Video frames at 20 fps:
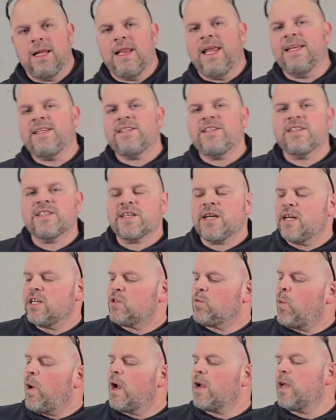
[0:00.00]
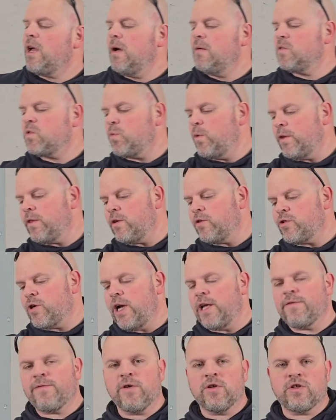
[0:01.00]
Let's discuss what comes with the
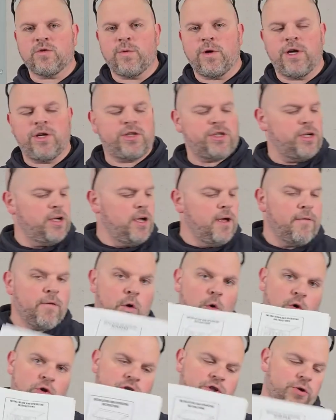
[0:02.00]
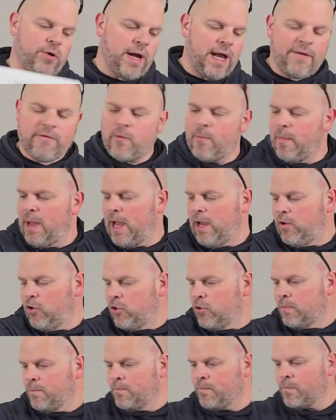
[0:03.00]
transfer switch. Of course, you'll have a
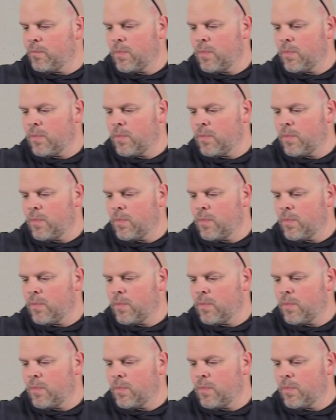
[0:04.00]
manual.